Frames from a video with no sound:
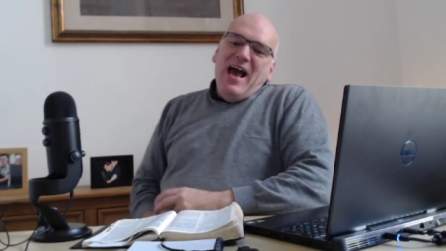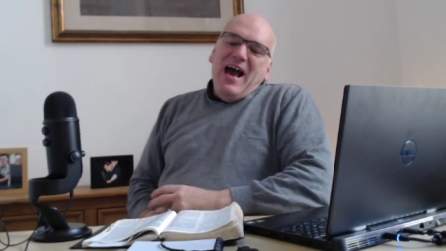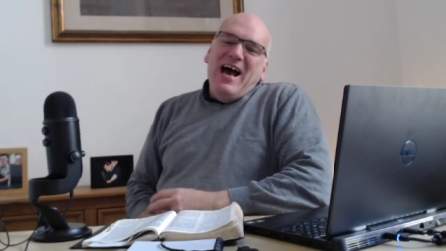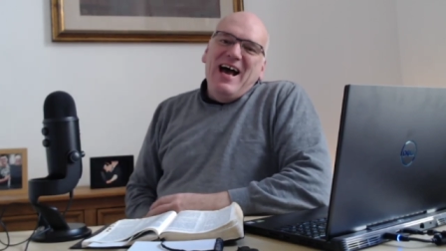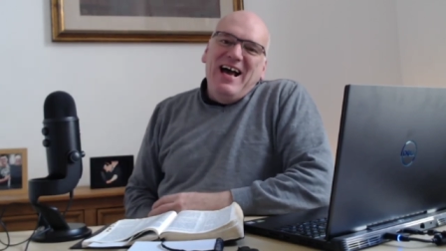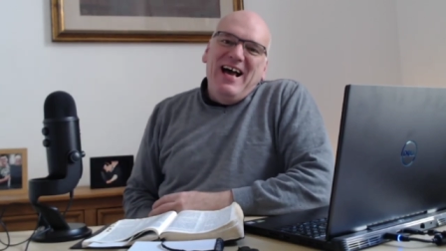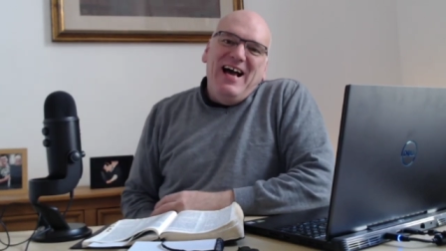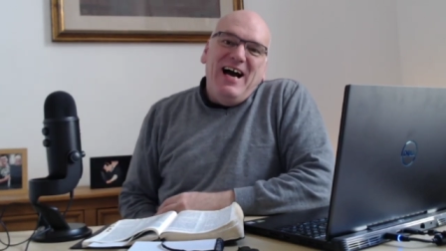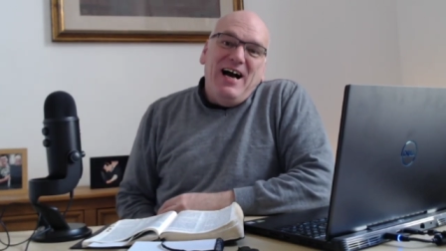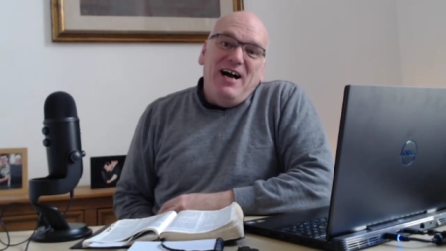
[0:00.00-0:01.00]
Uh,
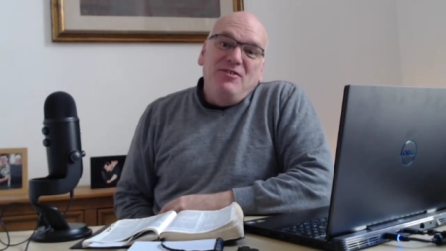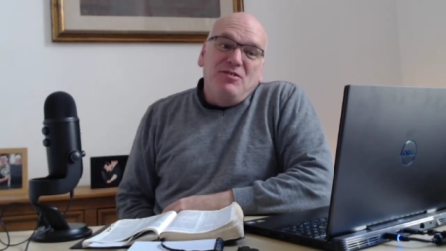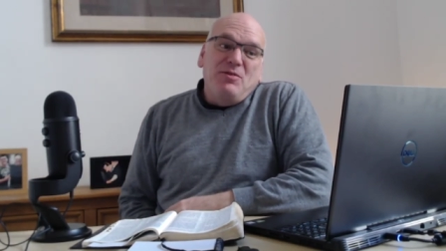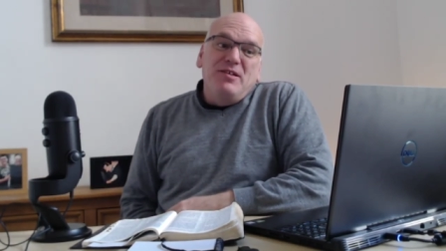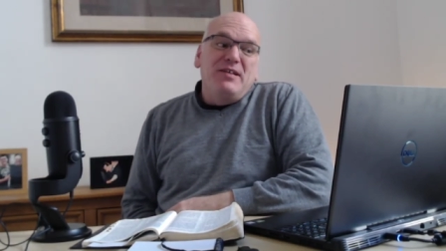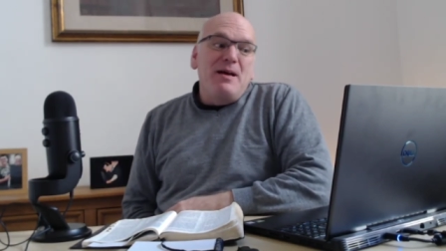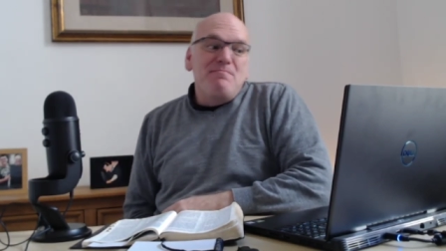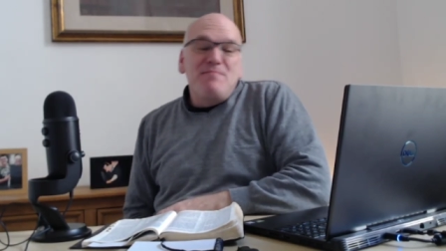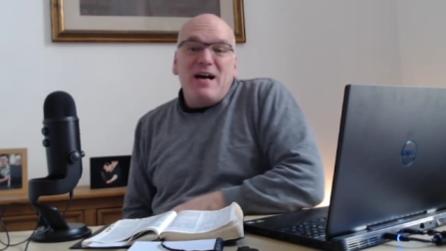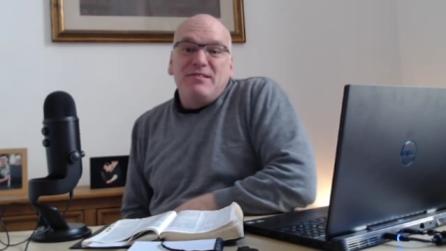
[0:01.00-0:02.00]
I just want to say a
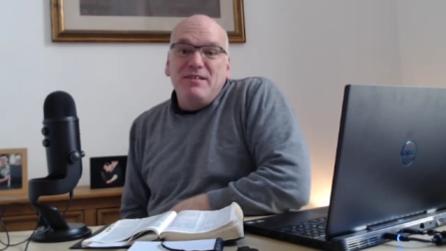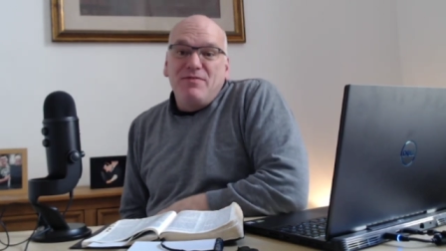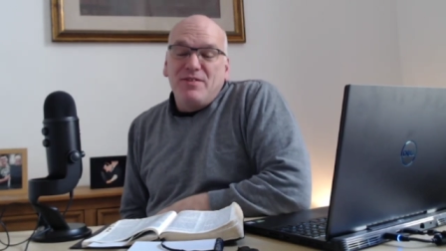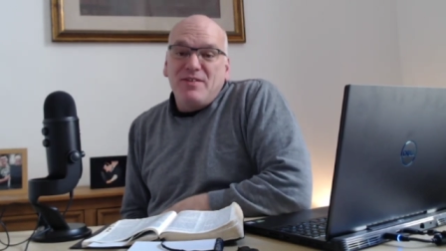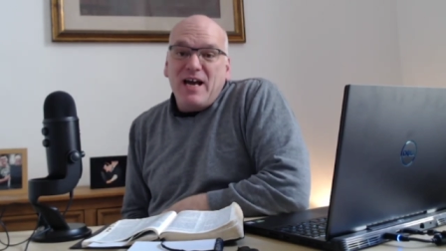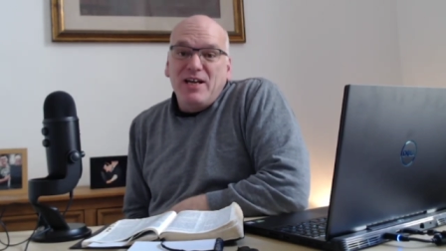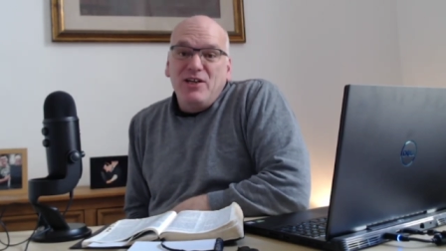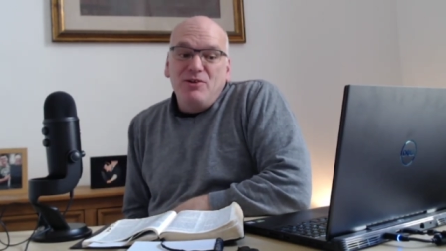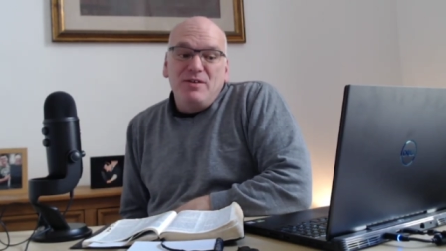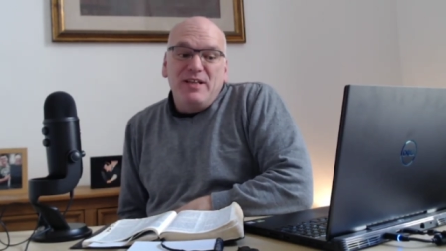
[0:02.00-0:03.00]
massive thank
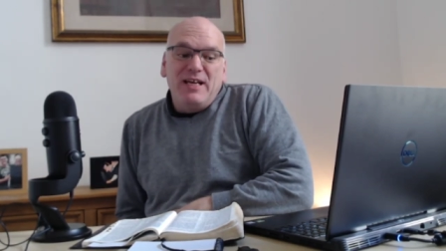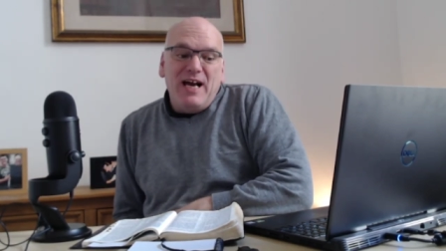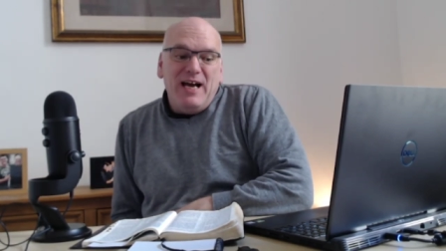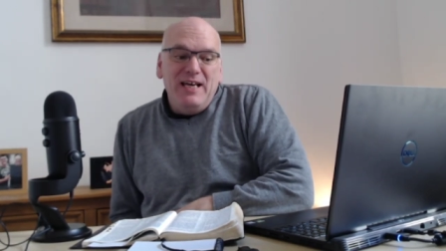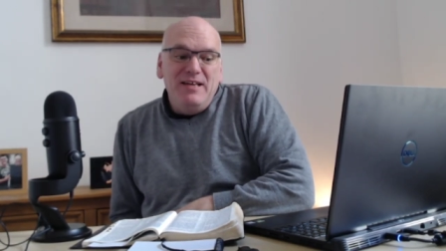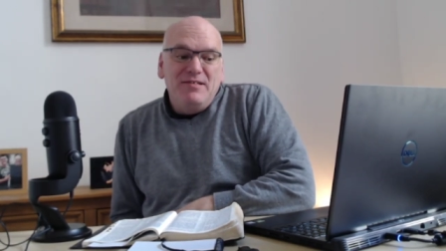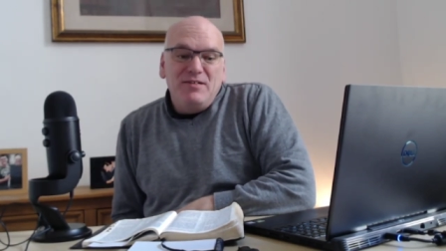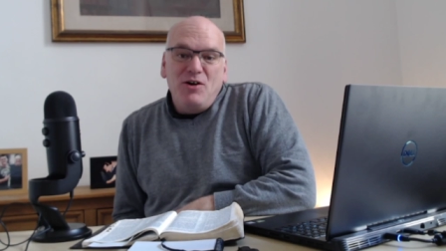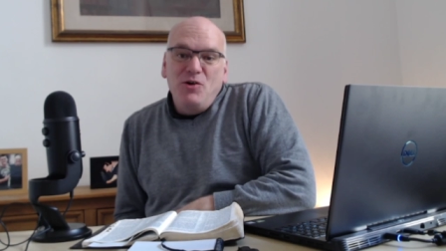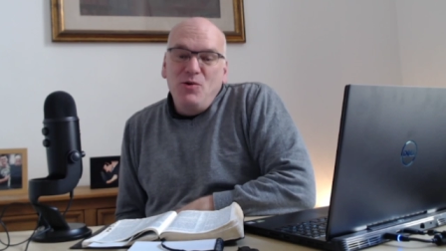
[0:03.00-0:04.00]
you to the guys
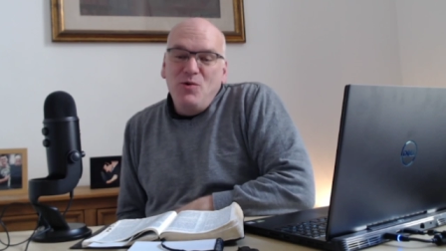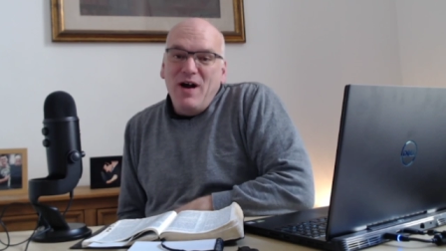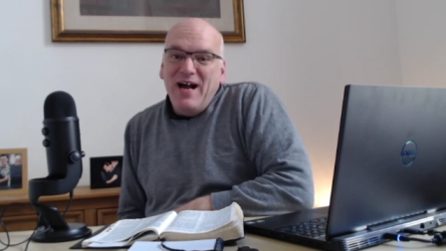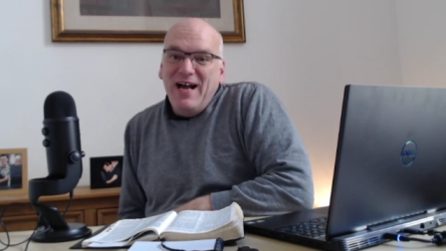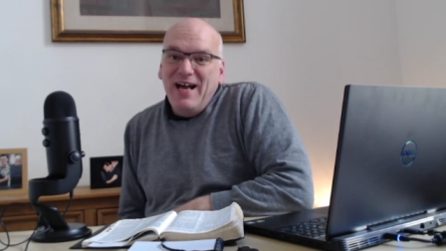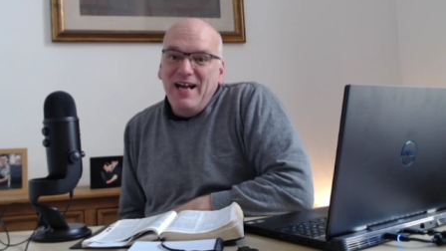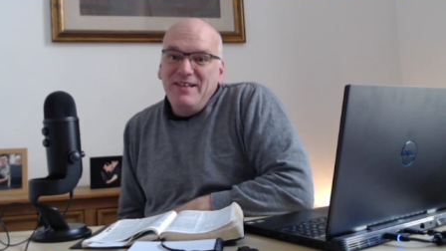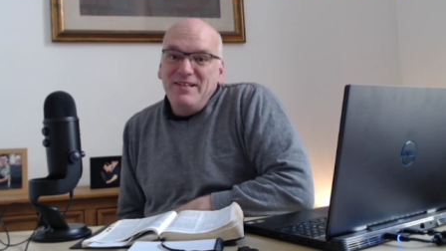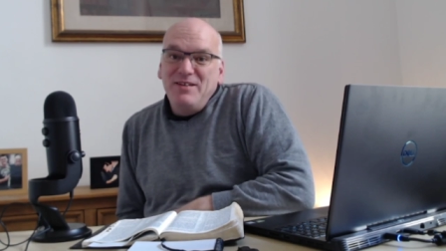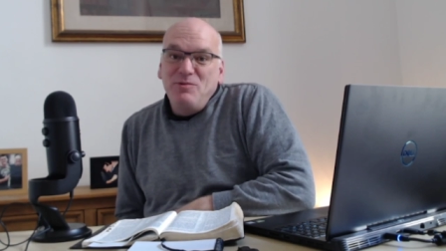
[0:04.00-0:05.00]
who uh,
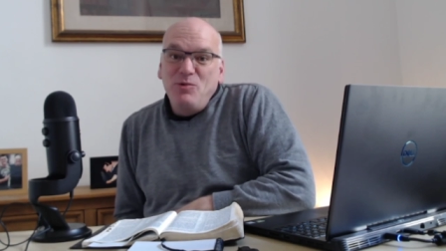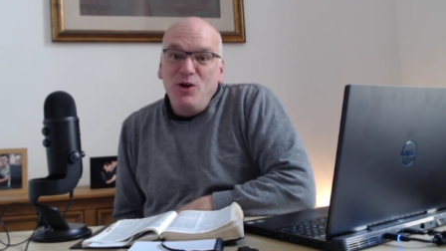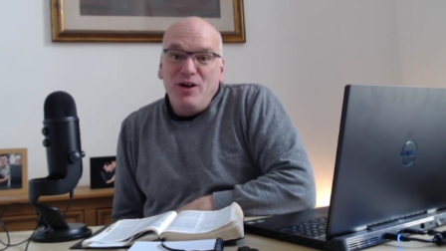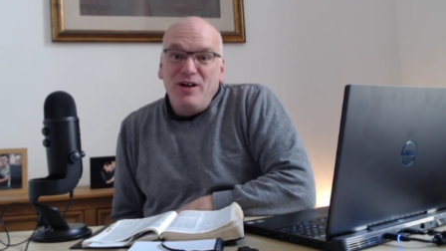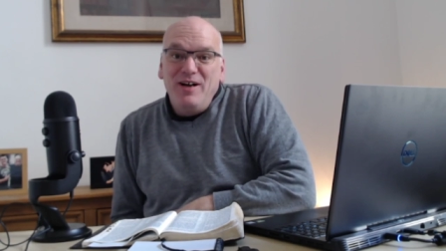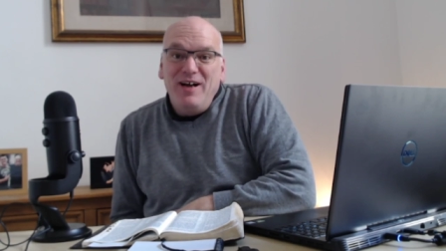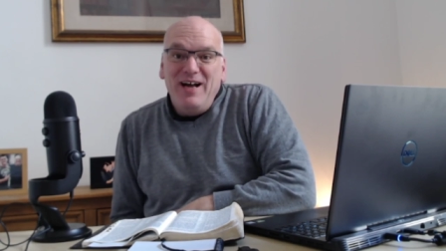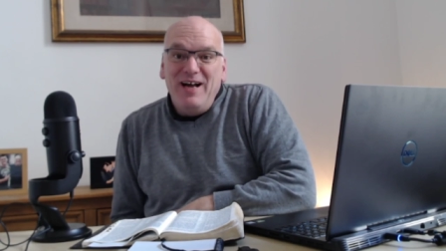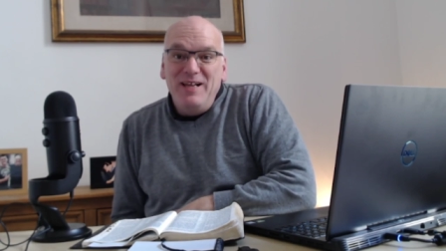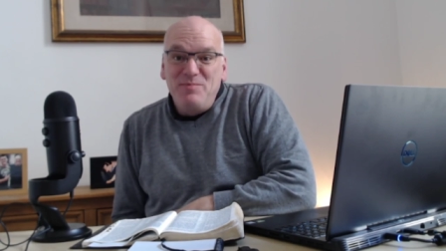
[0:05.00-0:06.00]
did the work
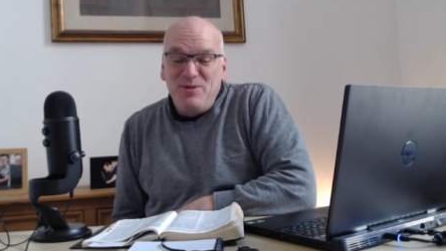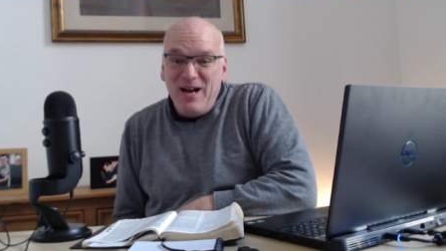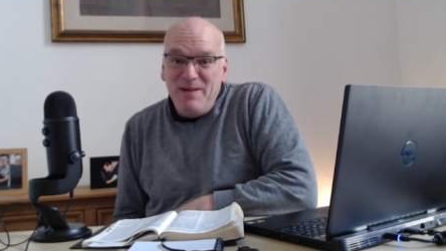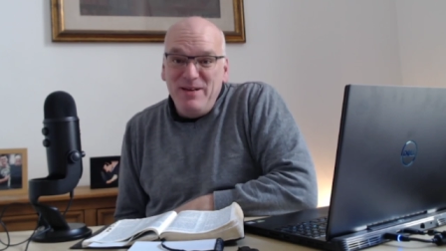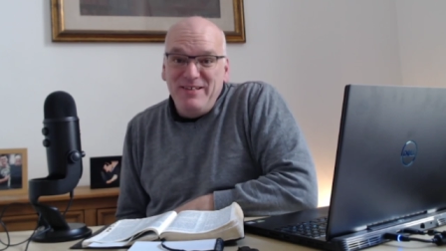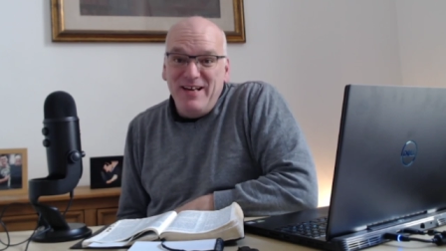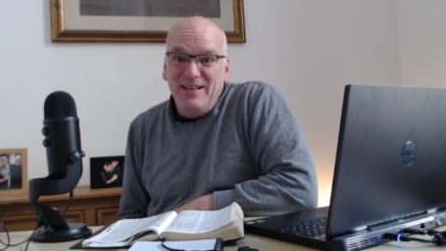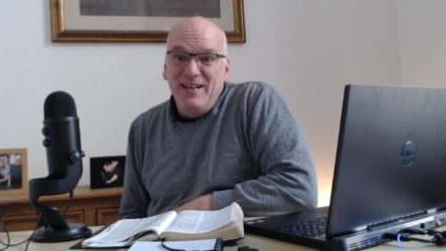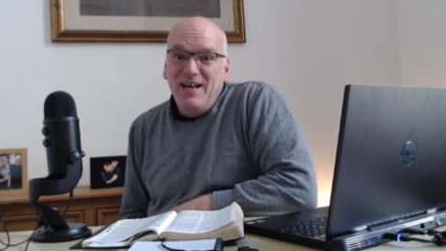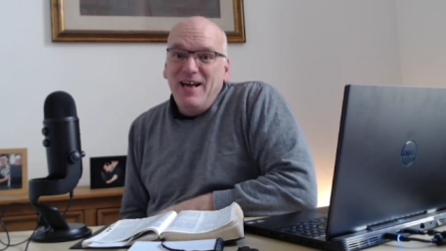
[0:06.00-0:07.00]
in the prayer meeting.